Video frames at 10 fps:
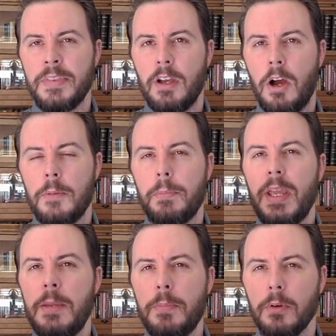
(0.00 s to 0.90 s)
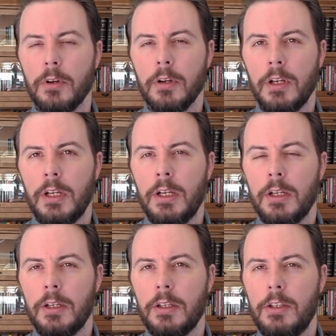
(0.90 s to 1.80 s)
on paper,
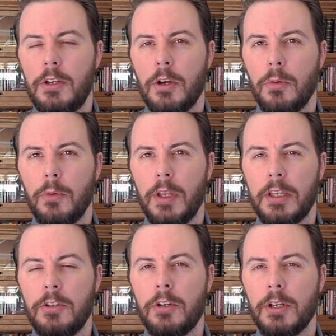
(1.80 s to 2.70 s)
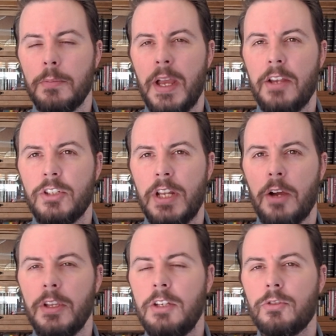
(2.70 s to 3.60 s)
like you could imagine
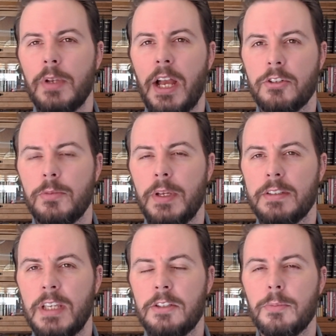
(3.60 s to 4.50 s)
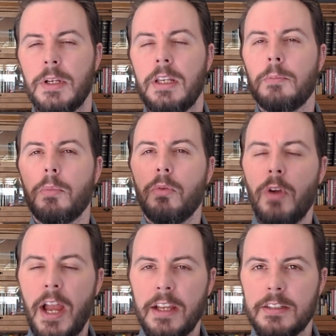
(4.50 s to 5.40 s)
how each reaction makes sense, but in
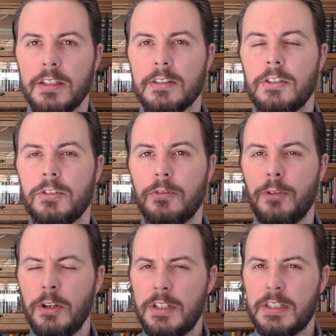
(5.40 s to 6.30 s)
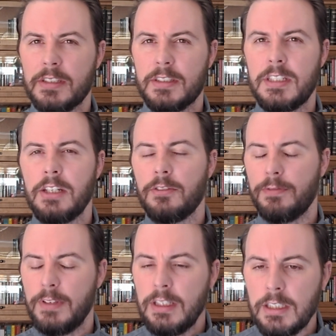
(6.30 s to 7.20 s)
practice, there's a very distinct
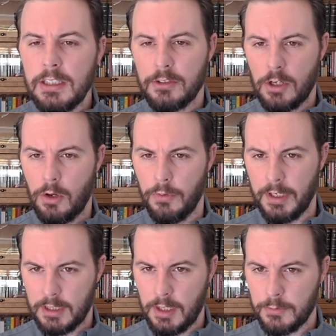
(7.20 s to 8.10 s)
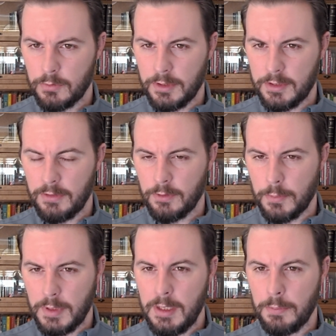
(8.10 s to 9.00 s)
feeling tone that comes with
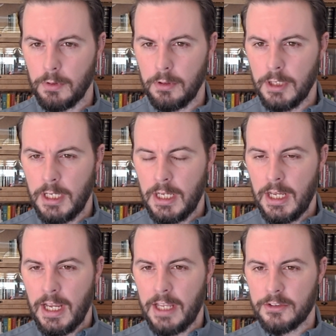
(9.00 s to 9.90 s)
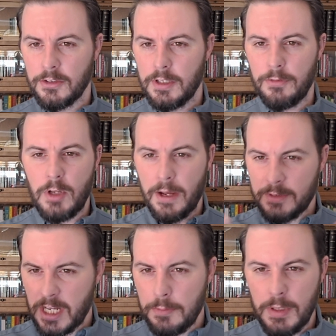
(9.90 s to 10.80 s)
different people. And so that if you have
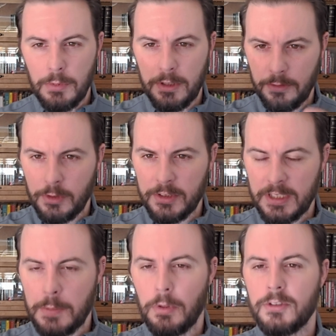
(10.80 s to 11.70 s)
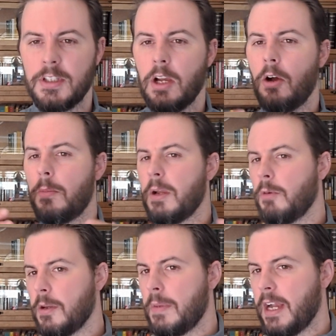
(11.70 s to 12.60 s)
10 people interview the same person, they all might
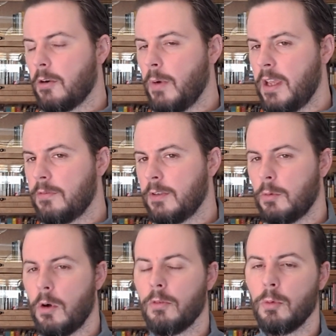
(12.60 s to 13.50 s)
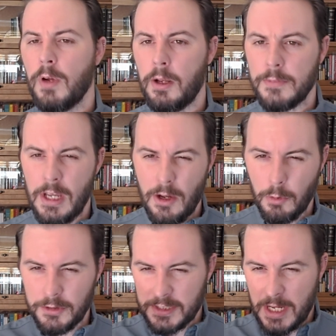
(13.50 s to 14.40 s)
want to back away and feel overwhelmed,
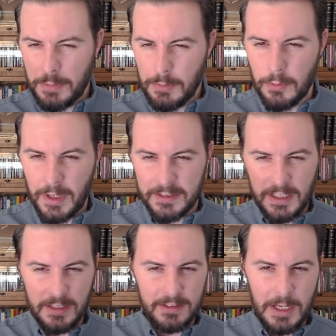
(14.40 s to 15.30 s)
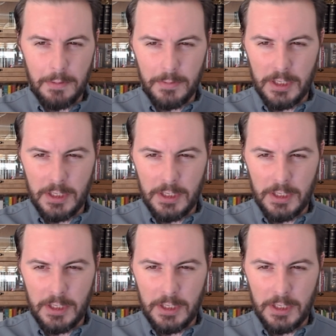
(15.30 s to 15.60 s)
whereas 10 people might say the same,